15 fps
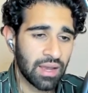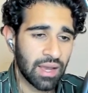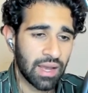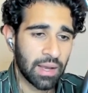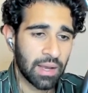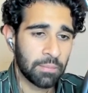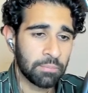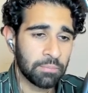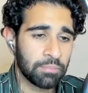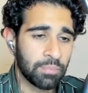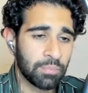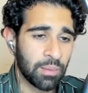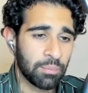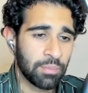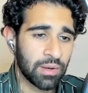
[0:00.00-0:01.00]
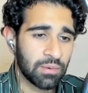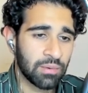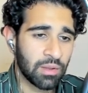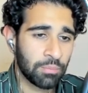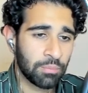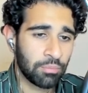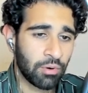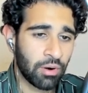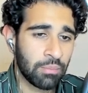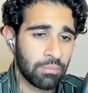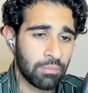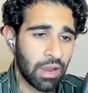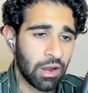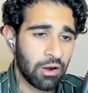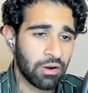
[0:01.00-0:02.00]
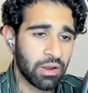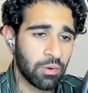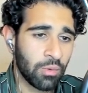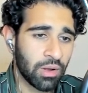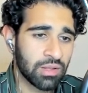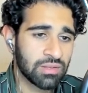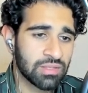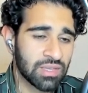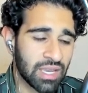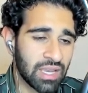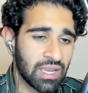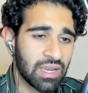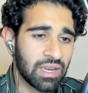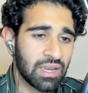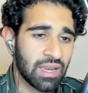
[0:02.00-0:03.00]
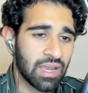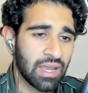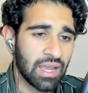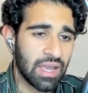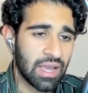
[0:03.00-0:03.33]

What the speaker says: But the primary ones in